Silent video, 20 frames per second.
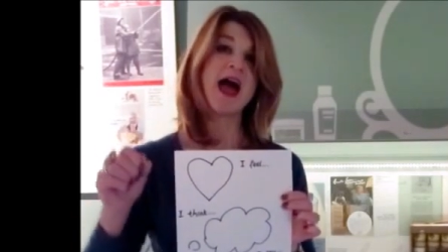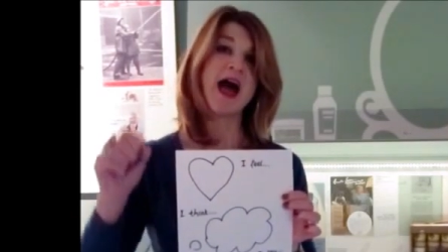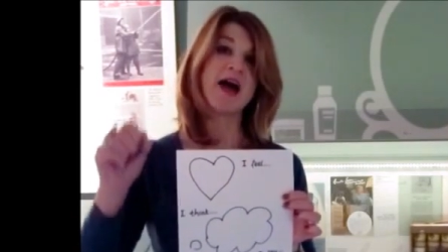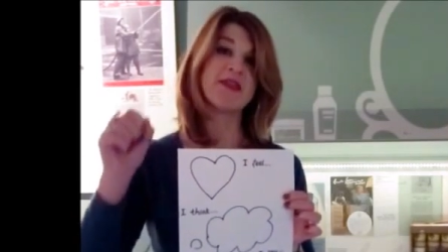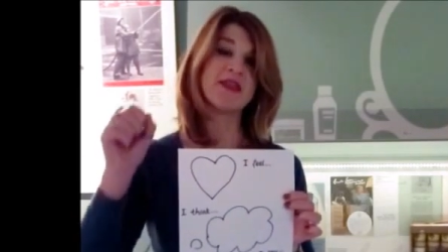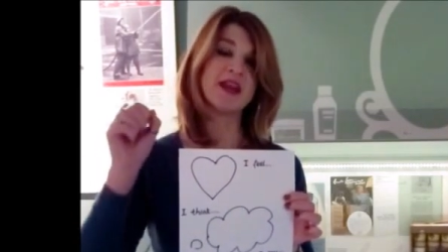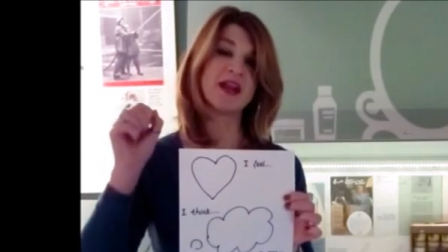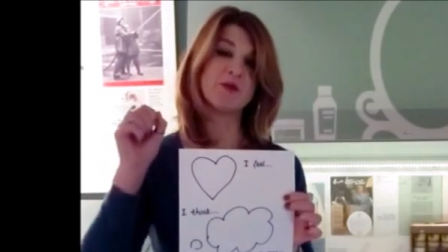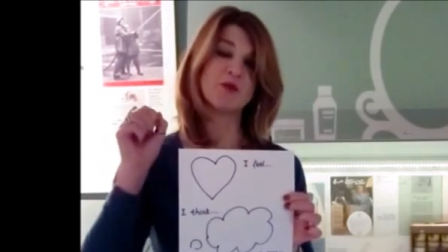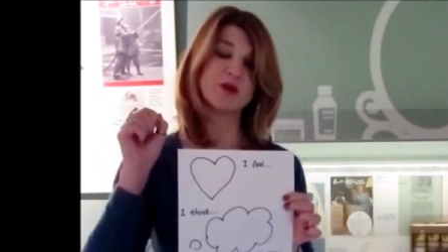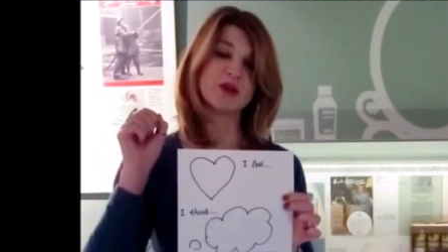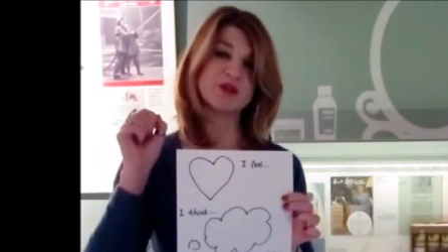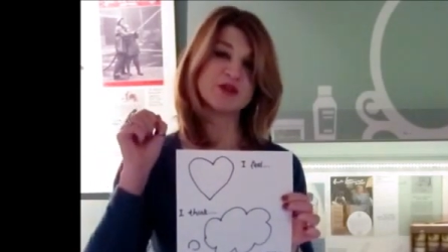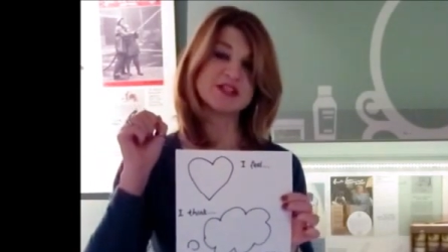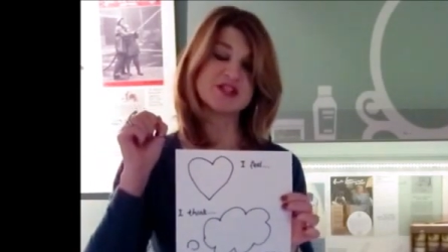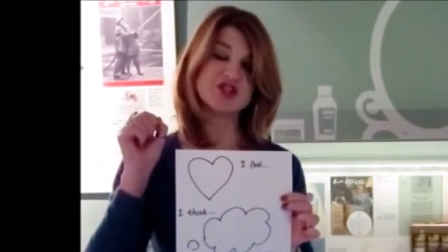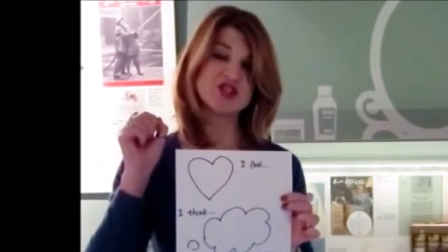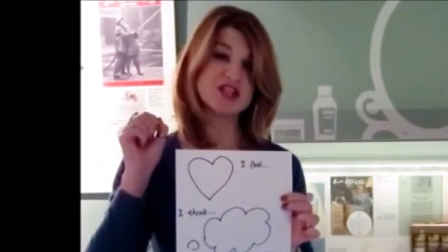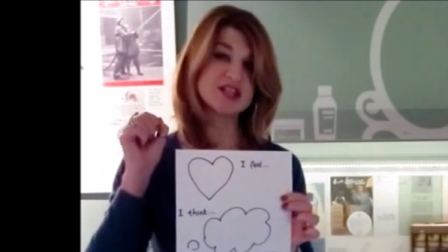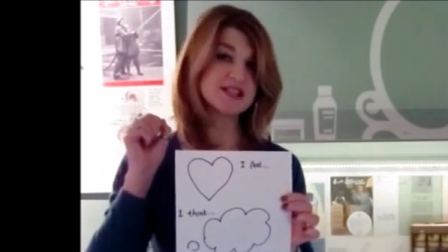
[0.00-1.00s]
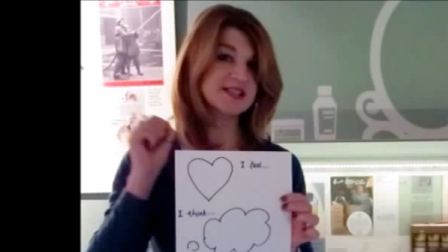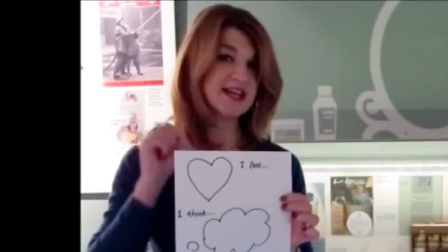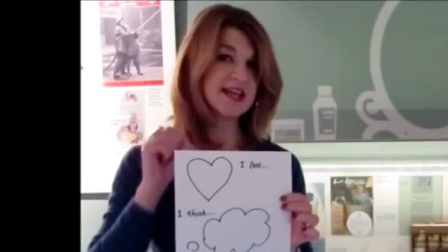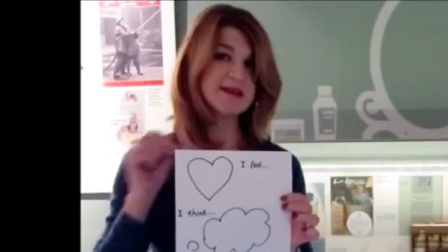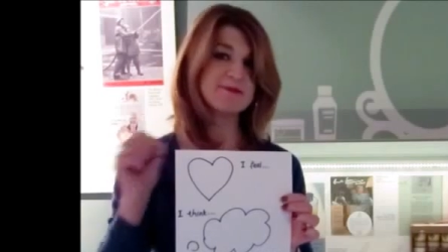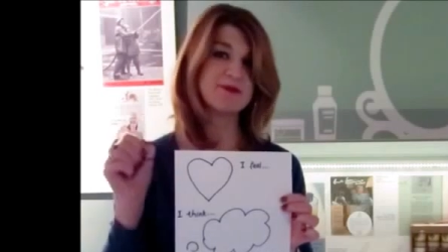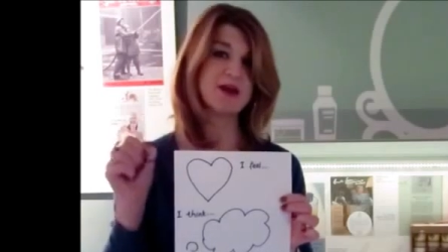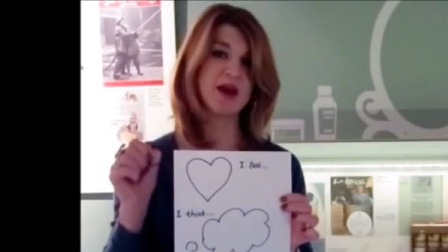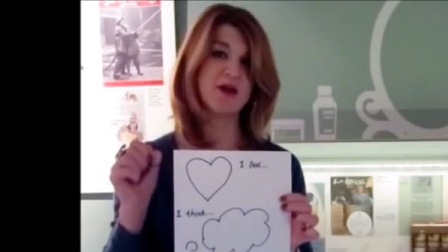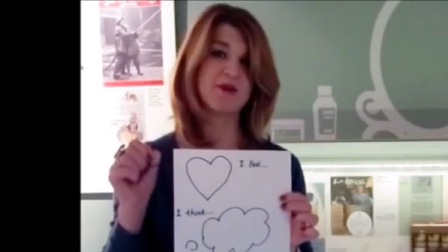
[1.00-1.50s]
and then I want you to just
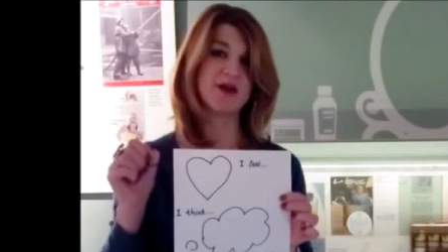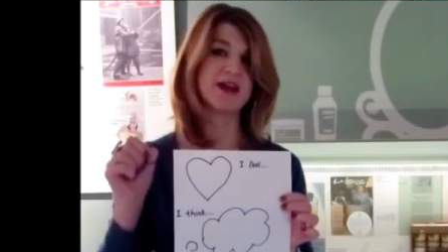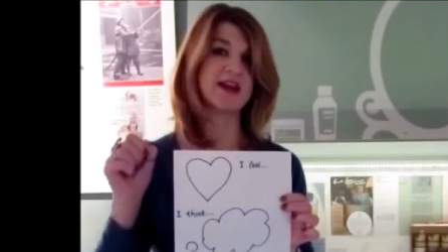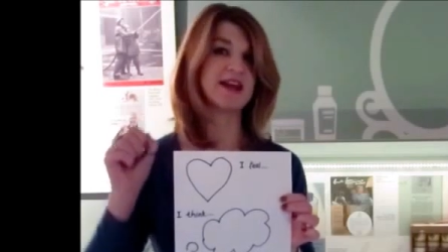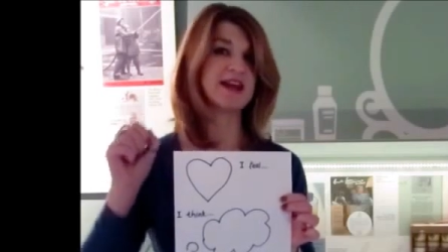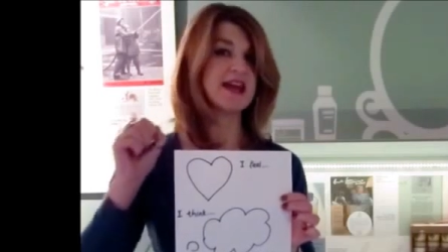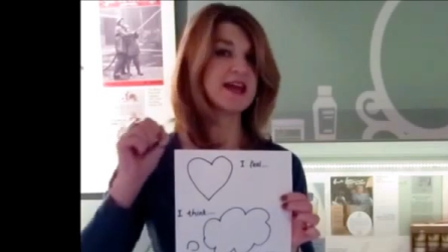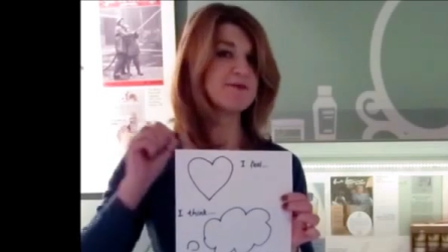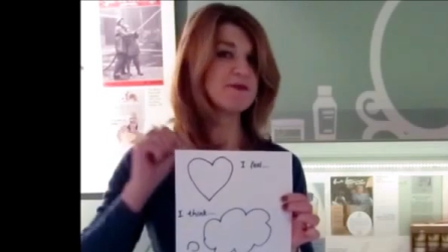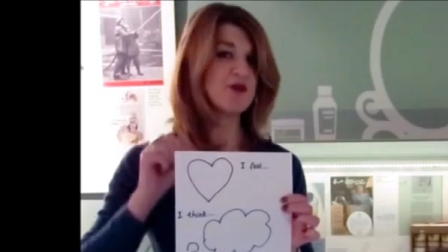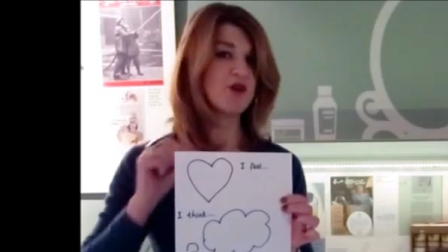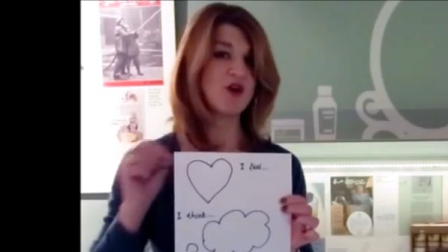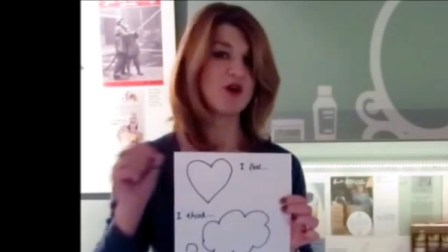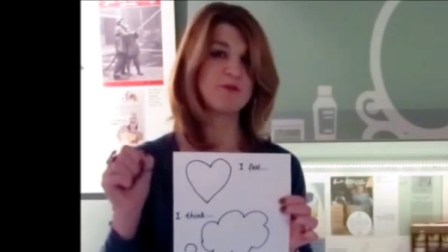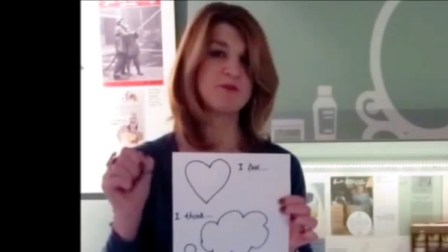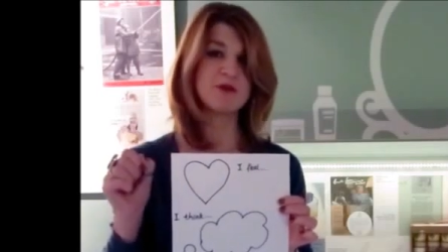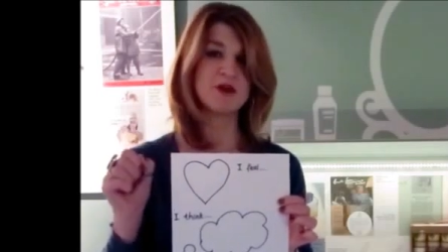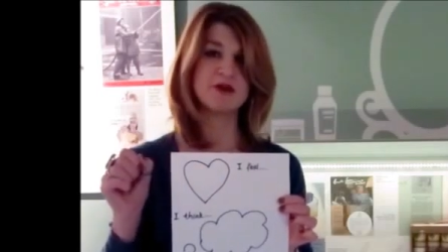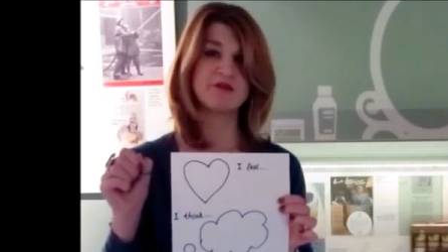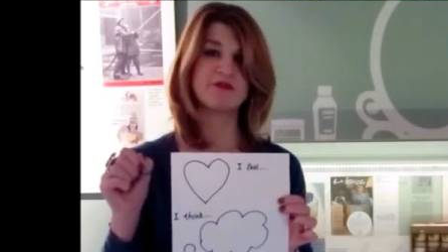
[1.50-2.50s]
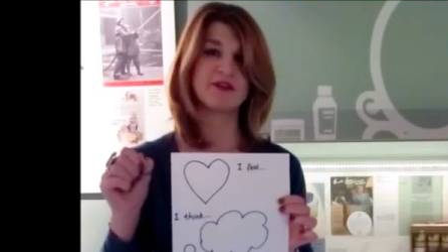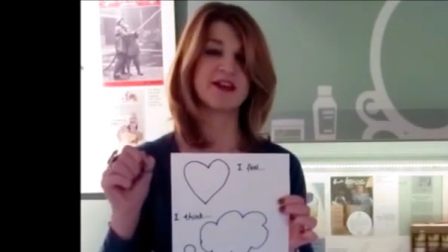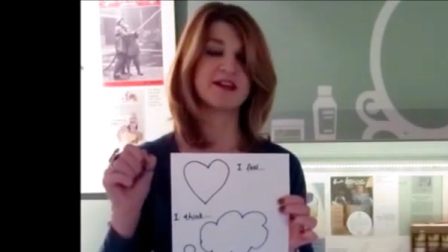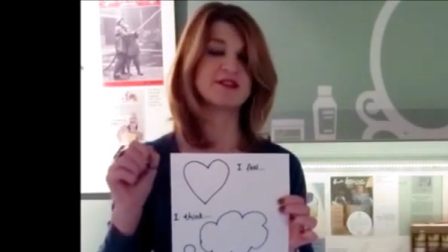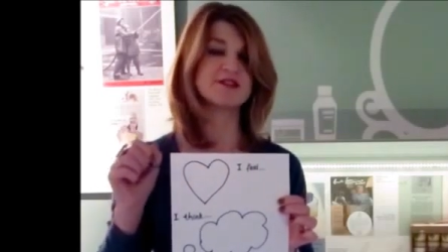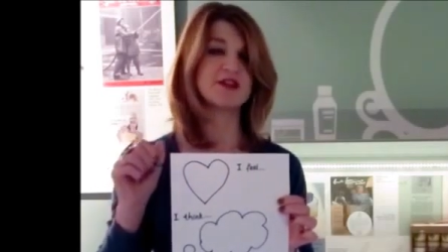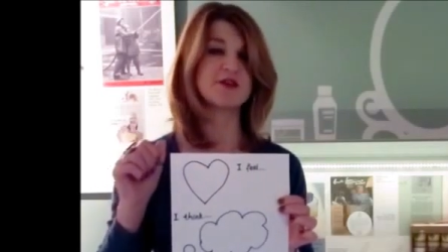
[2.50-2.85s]
keep going, keep your arm moving,